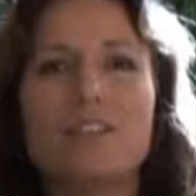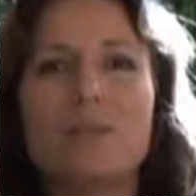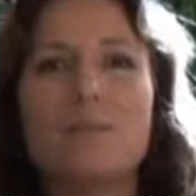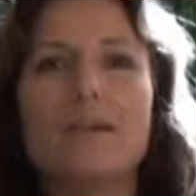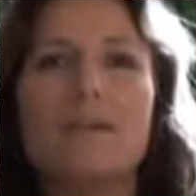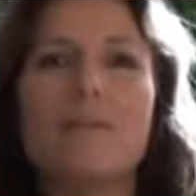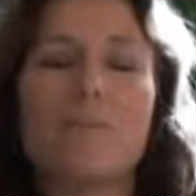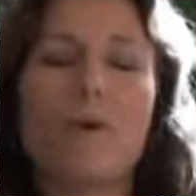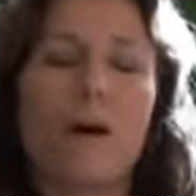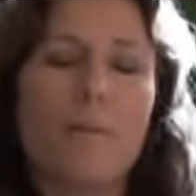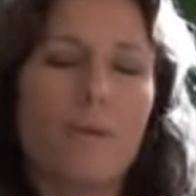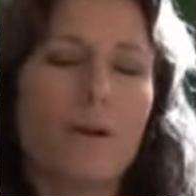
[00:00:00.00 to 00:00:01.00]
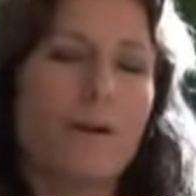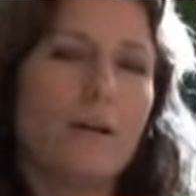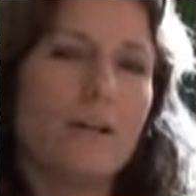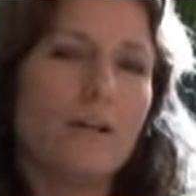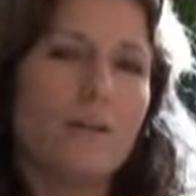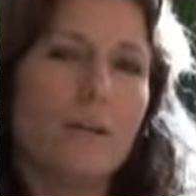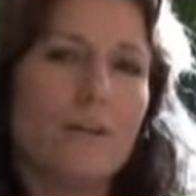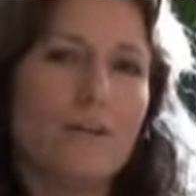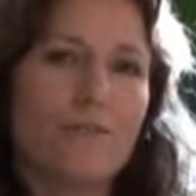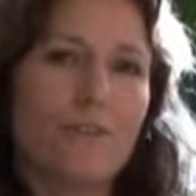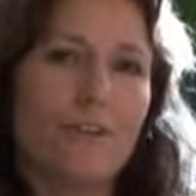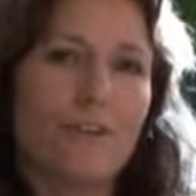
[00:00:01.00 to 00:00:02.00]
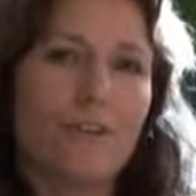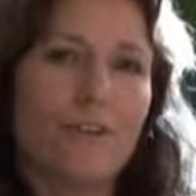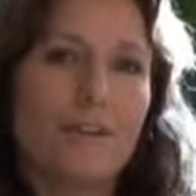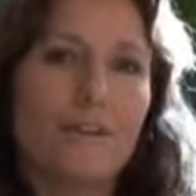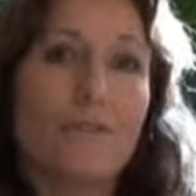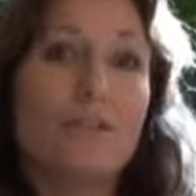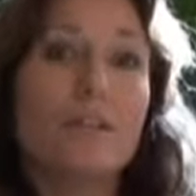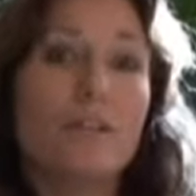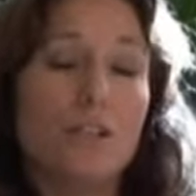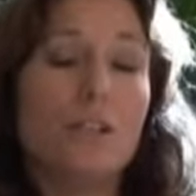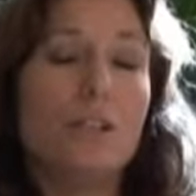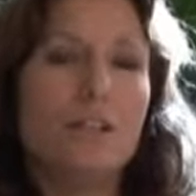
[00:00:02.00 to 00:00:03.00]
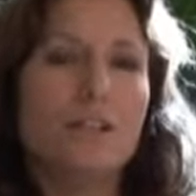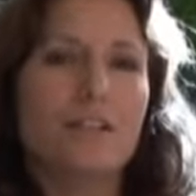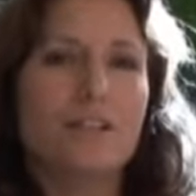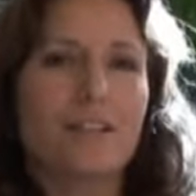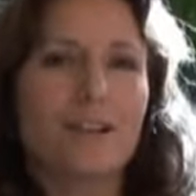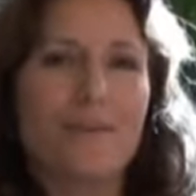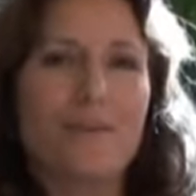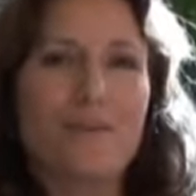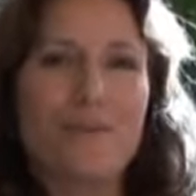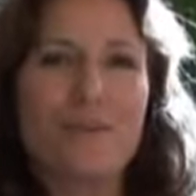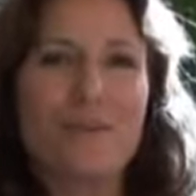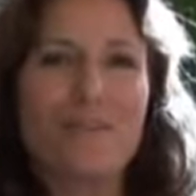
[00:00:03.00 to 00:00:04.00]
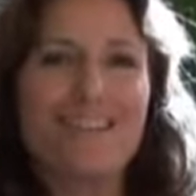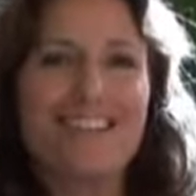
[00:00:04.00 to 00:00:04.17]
the proper conduit for the genius to come through.